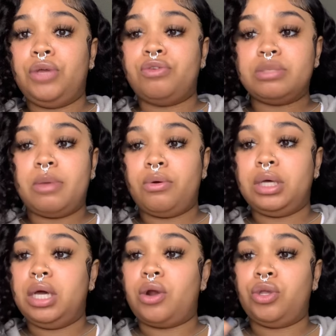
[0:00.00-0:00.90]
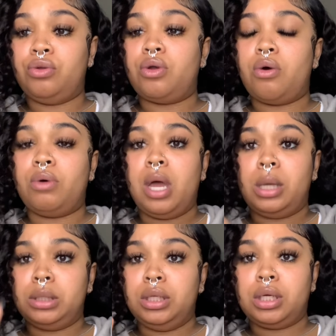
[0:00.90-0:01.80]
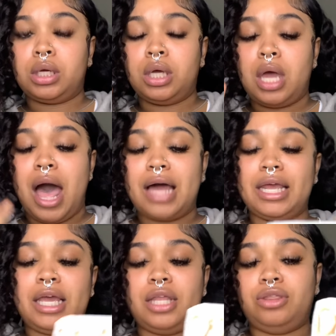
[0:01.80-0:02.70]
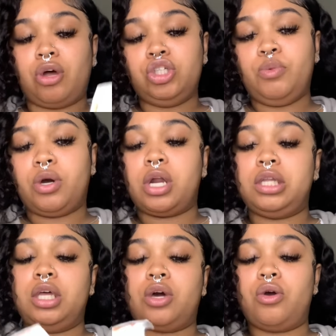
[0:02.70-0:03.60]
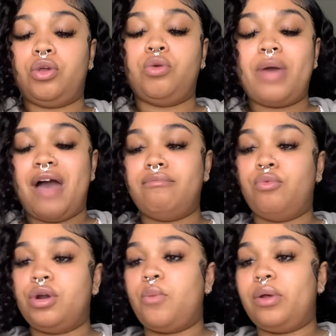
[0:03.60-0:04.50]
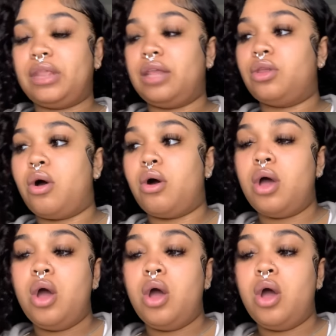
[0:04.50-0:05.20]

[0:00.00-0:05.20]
you smell good, or you don't look how they thought you were going to look, or you have more than what they thought,